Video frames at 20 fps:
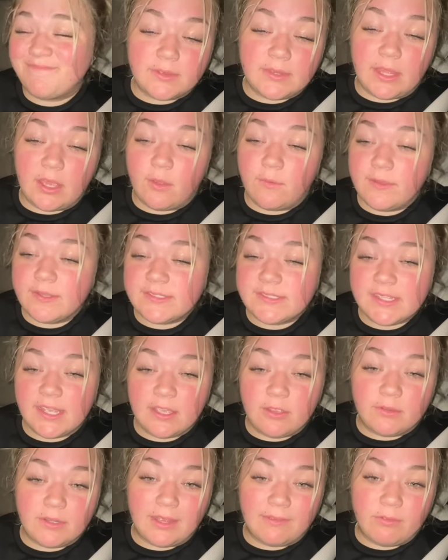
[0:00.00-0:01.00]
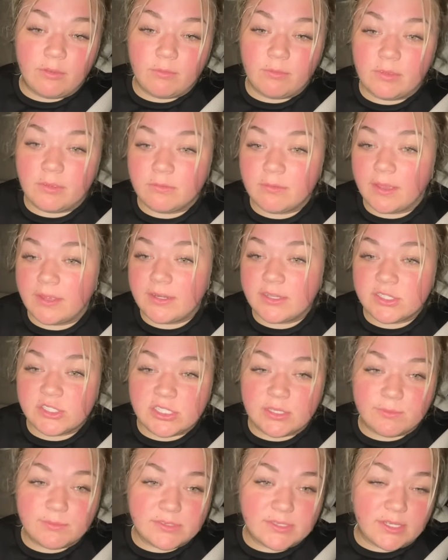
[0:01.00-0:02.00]
They always say you never regret a
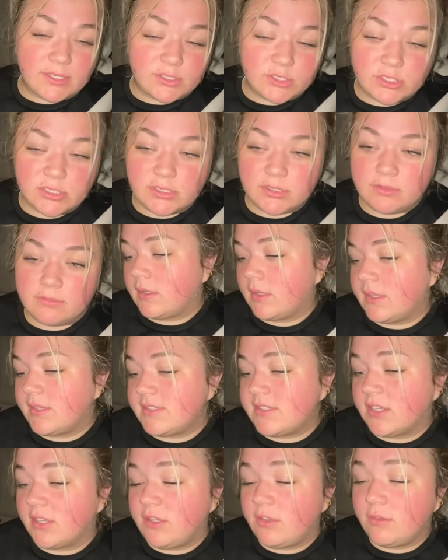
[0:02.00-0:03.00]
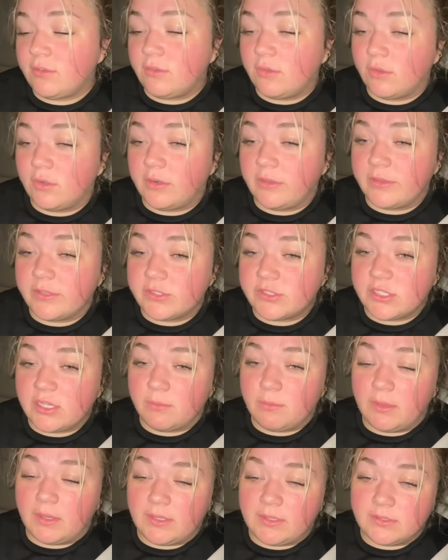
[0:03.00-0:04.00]
gym session until you go to the gym
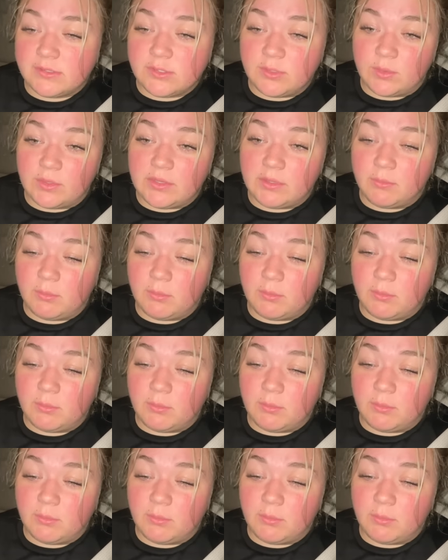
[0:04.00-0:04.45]
at 2 in the